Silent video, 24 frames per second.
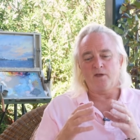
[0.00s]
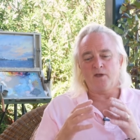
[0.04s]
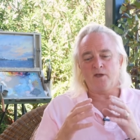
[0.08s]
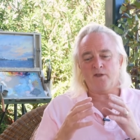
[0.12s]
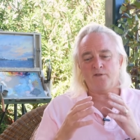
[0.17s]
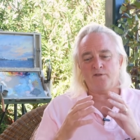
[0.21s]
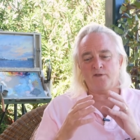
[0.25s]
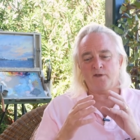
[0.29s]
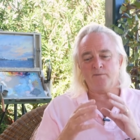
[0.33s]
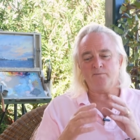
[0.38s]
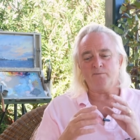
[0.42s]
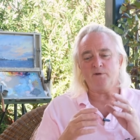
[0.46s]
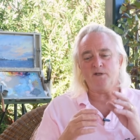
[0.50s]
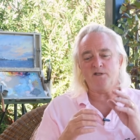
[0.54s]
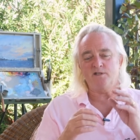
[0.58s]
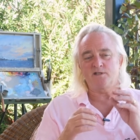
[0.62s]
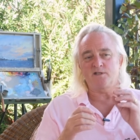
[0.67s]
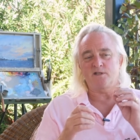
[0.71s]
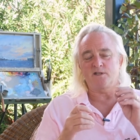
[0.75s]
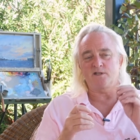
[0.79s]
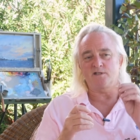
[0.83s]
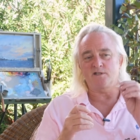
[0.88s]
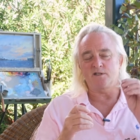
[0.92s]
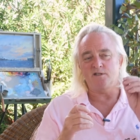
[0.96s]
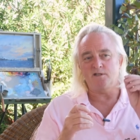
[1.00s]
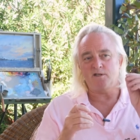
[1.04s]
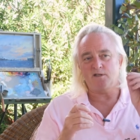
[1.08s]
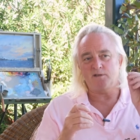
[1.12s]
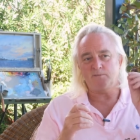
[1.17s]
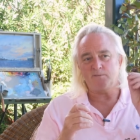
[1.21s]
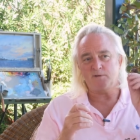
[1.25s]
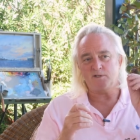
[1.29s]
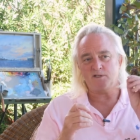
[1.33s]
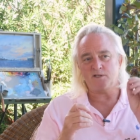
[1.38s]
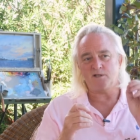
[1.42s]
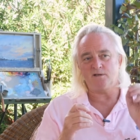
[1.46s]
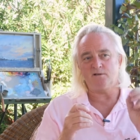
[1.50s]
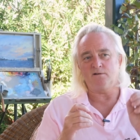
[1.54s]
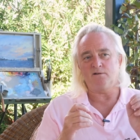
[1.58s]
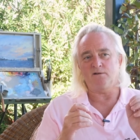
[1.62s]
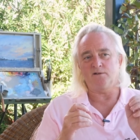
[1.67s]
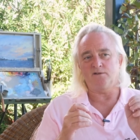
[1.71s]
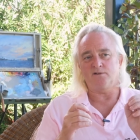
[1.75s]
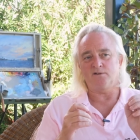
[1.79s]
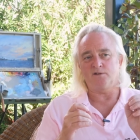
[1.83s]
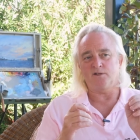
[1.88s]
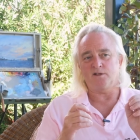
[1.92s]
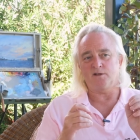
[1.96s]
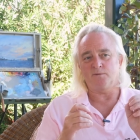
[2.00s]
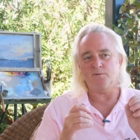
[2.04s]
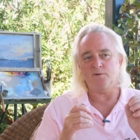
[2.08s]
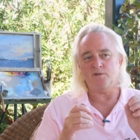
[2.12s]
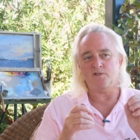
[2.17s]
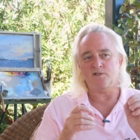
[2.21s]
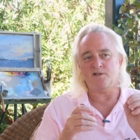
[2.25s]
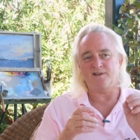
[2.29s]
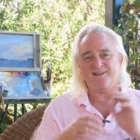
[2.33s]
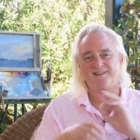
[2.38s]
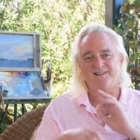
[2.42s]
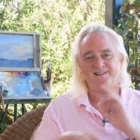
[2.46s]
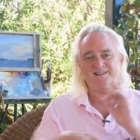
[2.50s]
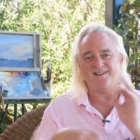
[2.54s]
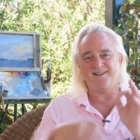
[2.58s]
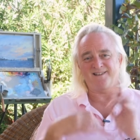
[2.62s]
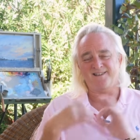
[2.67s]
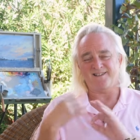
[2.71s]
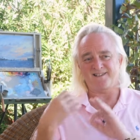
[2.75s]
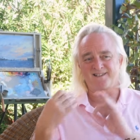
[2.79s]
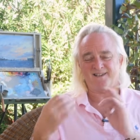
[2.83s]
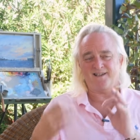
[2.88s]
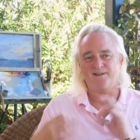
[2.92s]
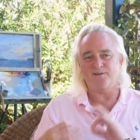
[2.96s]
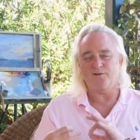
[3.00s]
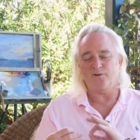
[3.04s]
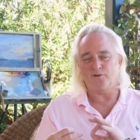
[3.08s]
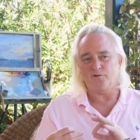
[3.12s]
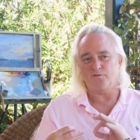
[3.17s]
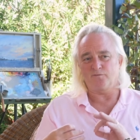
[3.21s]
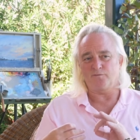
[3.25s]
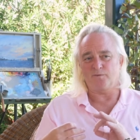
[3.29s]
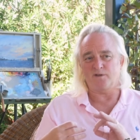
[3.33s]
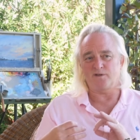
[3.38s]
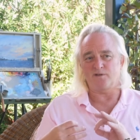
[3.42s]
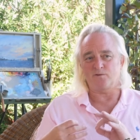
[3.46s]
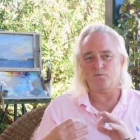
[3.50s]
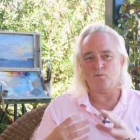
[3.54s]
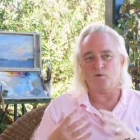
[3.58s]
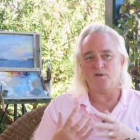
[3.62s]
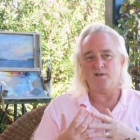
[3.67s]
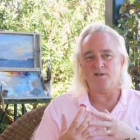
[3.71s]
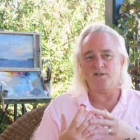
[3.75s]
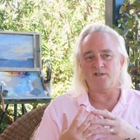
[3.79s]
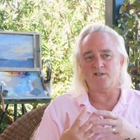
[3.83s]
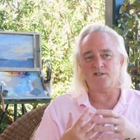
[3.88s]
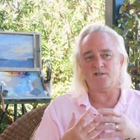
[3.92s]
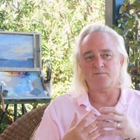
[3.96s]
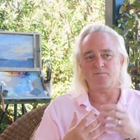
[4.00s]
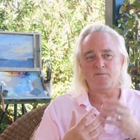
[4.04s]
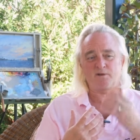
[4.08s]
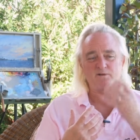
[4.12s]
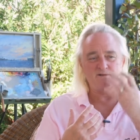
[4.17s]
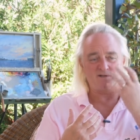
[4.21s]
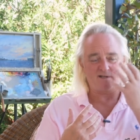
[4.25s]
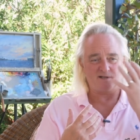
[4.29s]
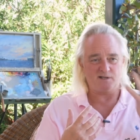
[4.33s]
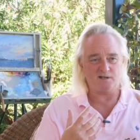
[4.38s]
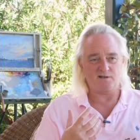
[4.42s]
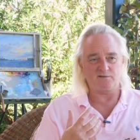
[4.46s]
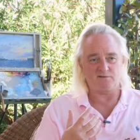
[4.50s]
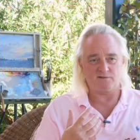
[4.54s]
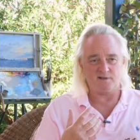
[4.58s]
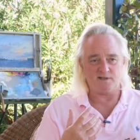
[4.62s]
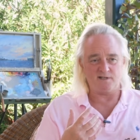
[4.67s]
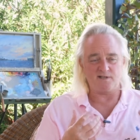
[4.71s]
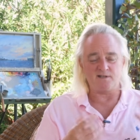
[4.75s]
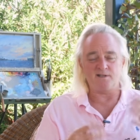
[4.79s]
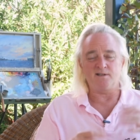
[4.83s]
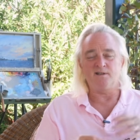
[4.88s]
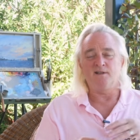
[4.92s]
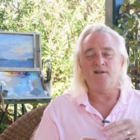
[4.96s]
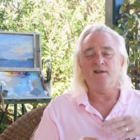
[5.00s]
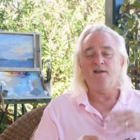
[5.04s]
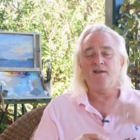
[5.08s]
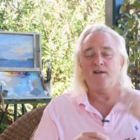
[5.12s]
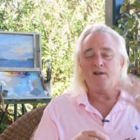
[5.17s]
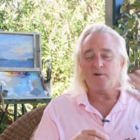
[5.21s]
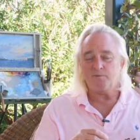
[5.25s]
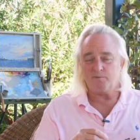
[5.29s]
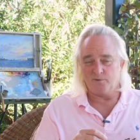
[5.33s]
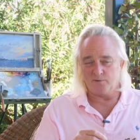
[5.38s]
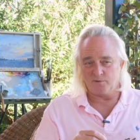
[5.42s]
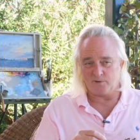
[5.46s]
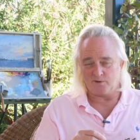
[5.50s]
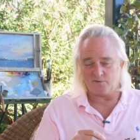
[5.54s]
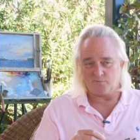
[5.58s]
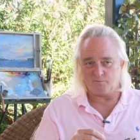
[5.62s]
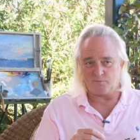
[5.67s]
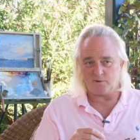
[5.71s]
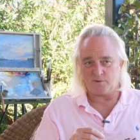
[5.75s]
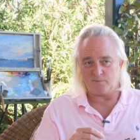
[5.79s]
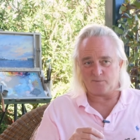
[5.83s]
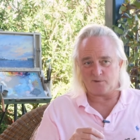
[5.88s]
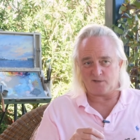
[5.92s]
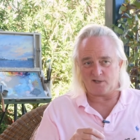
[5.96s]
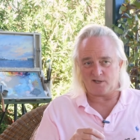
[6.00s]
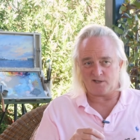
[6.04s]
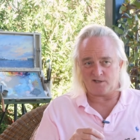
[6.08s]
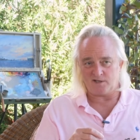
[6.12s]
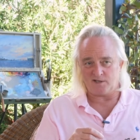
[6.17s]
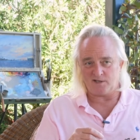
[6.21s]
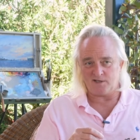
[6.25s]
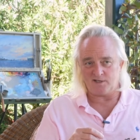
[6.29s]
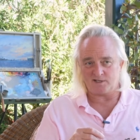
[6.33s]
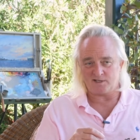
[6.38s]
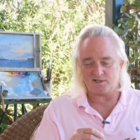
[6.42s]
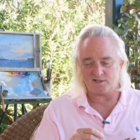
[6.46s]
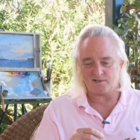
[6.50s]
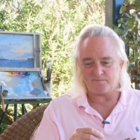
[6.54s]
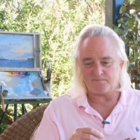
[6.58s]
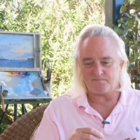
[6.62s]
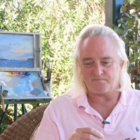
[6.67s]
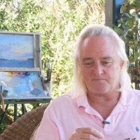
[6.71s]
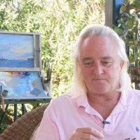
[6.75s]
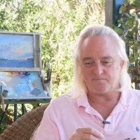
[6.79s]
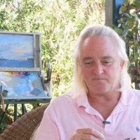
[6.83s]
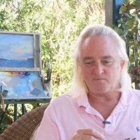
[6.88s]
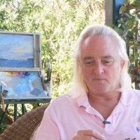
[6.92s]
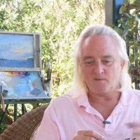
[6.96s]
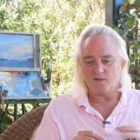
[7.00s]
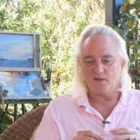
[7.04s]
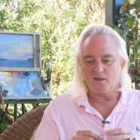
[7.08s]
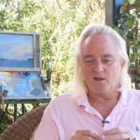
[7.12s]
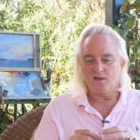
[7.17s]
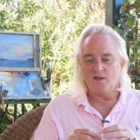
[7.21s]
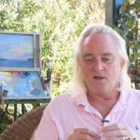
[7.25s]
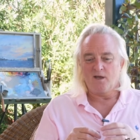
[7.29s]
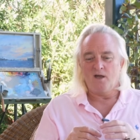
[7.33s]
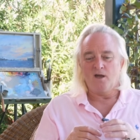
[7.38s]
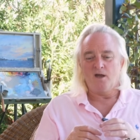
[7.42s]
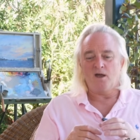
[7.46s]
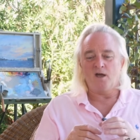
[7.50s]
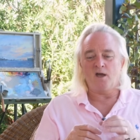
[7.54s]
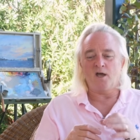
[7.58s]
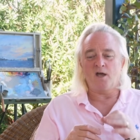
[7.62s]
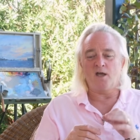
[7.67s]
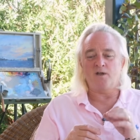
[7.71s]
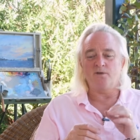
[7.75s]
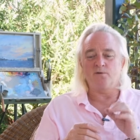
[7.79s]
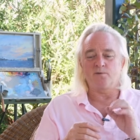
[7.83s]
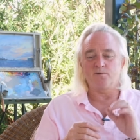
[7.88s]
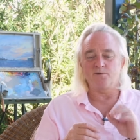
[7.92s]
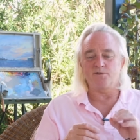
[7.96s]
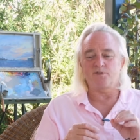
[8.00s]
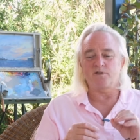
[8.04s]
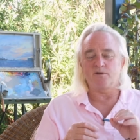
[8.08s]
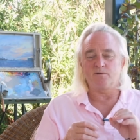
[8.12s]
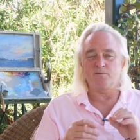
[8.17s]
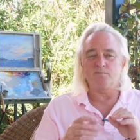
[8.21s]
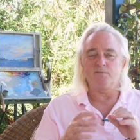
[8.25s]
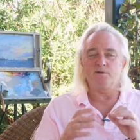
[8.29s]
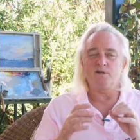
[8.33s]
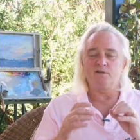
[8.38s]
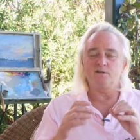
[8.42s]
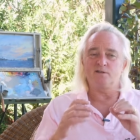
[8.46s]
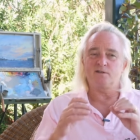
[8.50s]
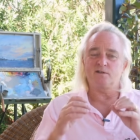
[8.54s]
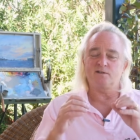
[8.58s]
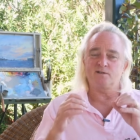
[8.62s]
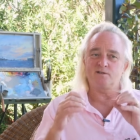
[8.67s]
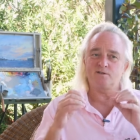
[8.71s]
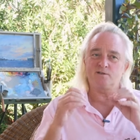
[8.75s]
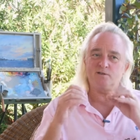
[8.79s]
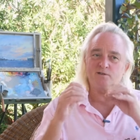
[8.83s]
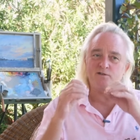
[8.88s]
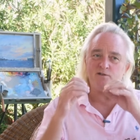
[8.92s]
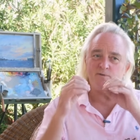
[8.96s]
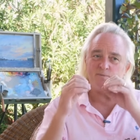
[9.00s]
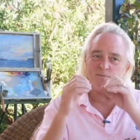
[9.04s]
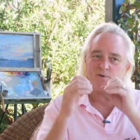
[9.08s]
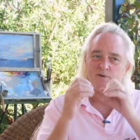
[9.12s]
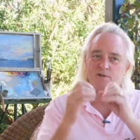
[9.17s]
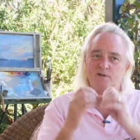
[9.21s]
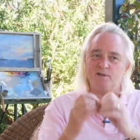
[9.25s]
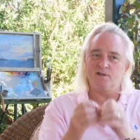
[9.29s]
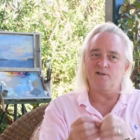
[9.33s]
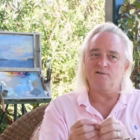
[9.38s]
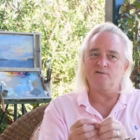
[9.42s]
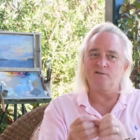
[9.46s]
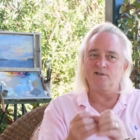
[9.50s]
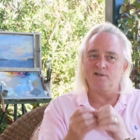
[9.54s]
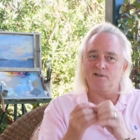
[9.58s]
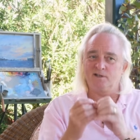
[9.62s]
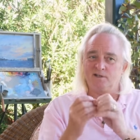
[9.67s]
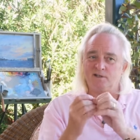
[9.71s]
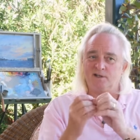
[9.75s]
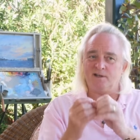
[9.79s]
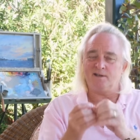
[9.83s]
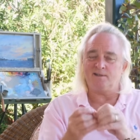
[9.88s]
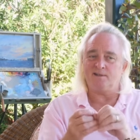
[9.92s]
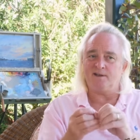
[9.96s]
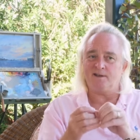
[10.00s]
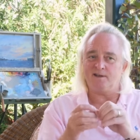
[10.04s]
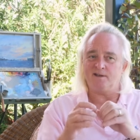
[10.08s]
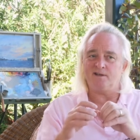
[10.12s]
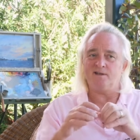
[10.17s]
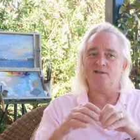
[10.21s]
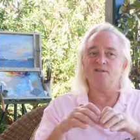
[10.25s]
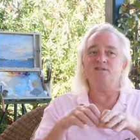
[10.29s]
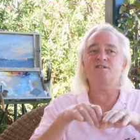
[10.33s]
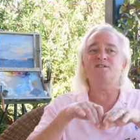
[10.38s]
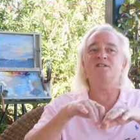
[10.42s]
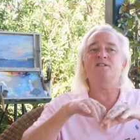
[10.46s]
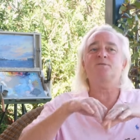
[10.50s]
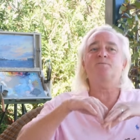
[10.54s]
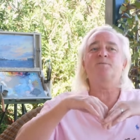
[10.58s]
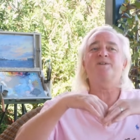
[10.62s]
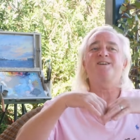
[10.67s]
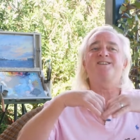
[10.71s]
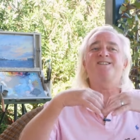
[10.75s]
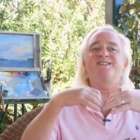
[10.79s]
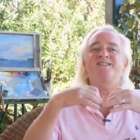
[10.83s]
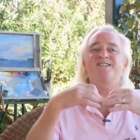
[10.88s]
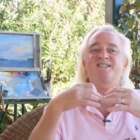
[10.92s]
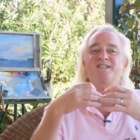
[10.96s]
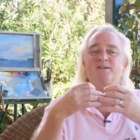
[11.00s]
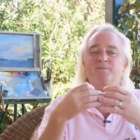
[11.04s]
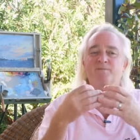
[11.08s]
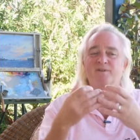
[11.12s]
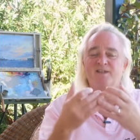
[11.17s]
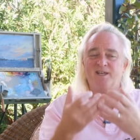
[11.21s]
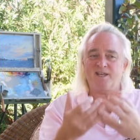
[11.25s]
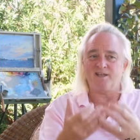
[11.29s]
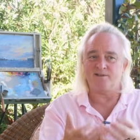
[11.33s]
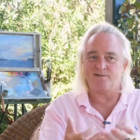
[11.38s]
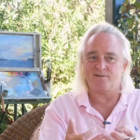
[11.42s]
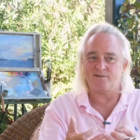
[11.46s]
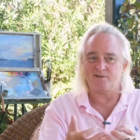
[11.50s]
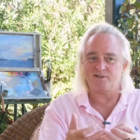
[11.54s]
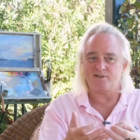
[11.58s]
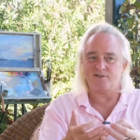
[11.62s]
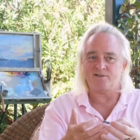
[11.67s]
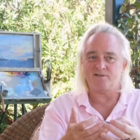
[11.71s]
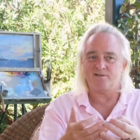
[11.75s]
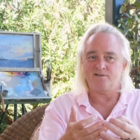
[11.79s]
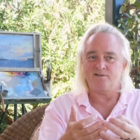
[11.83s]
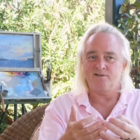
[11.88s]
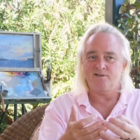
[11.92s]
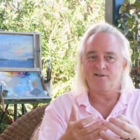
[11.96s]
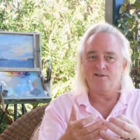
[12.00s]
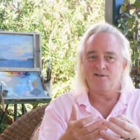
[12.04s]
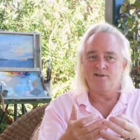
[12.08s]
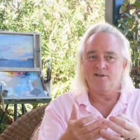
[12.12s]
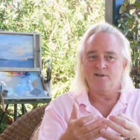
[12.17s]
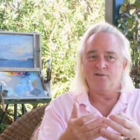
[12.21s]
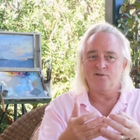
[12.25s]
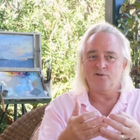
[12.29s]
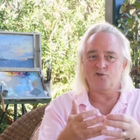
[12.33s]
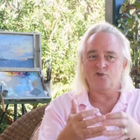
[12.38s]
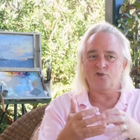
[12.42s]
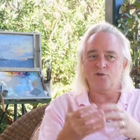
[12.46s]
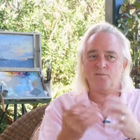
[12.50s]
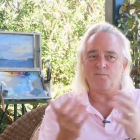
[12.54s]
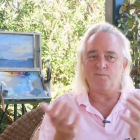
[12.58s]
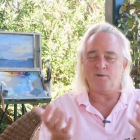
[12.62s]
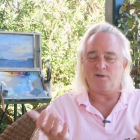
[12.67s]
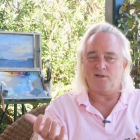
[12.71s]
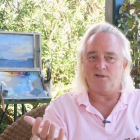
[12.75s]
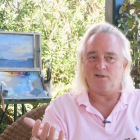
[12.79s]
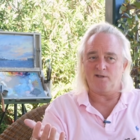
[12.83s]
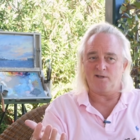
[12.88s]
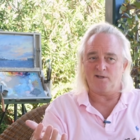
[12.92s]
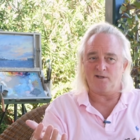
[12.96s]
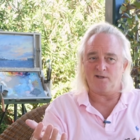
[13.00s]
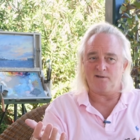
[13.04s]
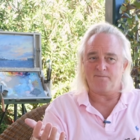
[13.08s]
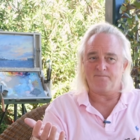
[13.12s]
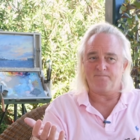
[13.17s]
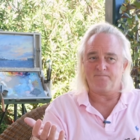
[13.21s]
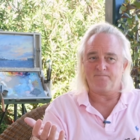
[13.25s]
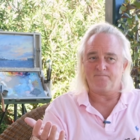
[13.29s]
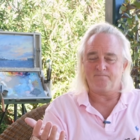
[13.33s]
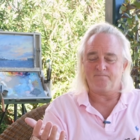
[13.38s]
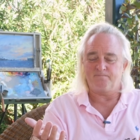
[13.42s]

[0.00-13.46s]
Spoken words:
it then means that there's another material in there which I don't like the sound of, because one, it smells like crazy, will give people headaches, and also it means that as soon as you put an ingredient like that in, it's displacing something else that should be in there.